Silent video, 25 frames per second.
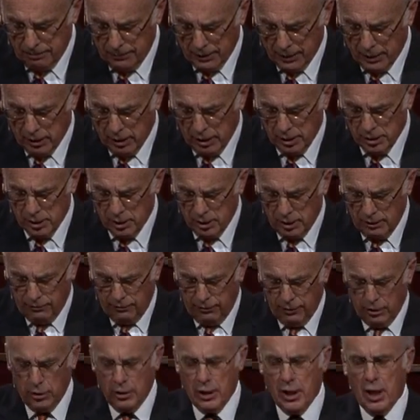because he
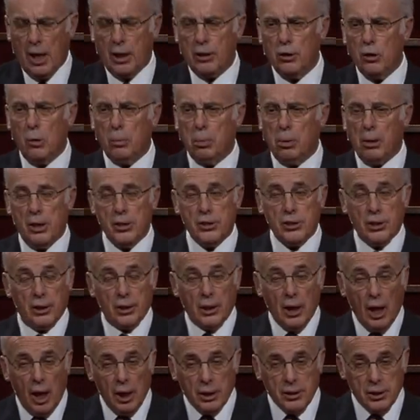feared he had no place
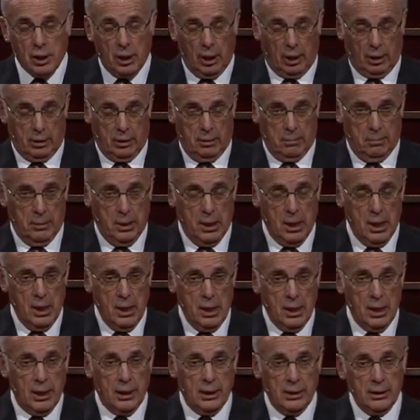in God's kingdom
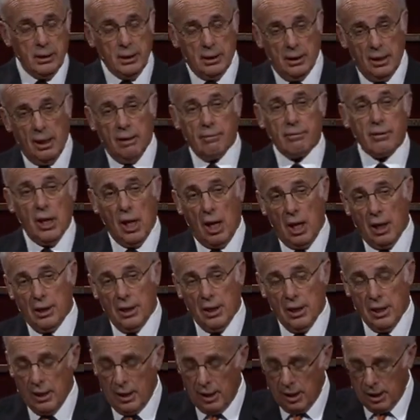and he didn't have
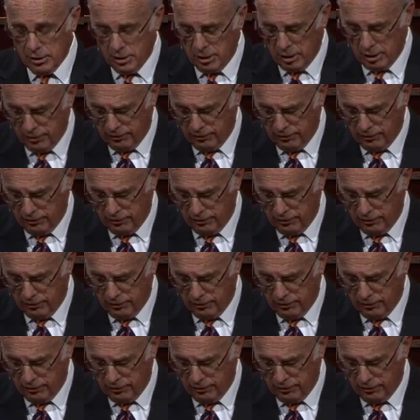God as